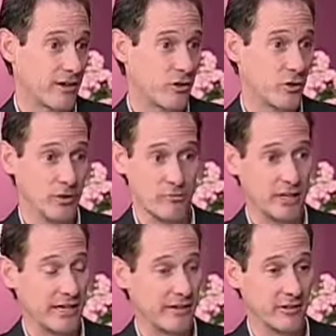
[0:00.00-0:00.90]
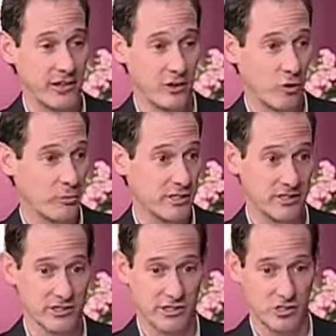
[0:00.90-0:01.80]
who have been in their own
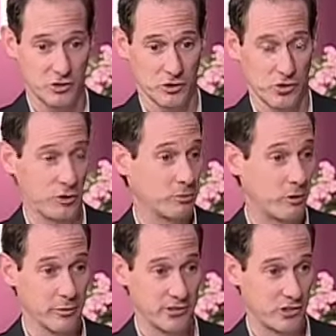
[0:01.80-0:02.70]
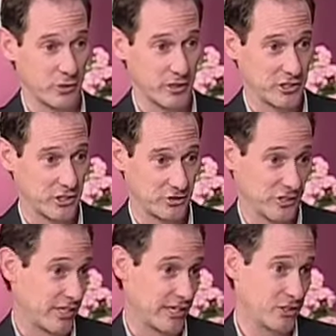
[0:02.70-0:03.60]
businesses or their own employment situations for
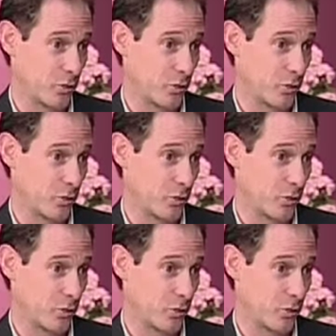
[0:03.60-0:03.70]
10,